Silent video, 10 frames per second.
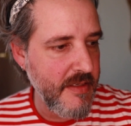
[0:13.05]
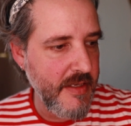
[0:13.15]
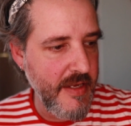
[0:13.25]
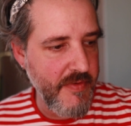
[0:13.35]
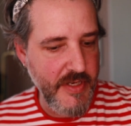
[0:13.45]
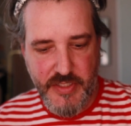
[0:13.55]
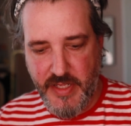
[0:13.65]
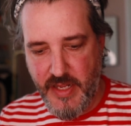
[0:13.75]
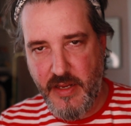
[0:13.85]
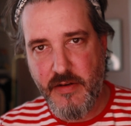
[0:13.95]
I have actually
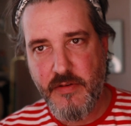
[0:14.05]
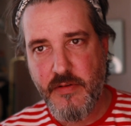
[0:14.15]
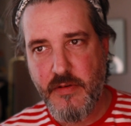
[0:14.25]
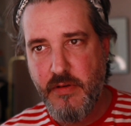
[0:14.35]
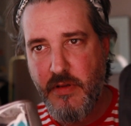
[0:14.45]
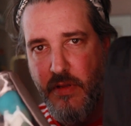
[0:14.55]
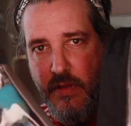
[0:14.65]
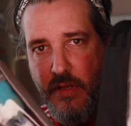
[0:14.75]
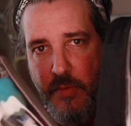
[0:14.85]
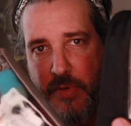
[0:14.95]
got
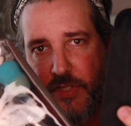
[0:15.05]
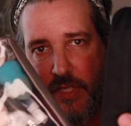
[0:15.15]
a bunch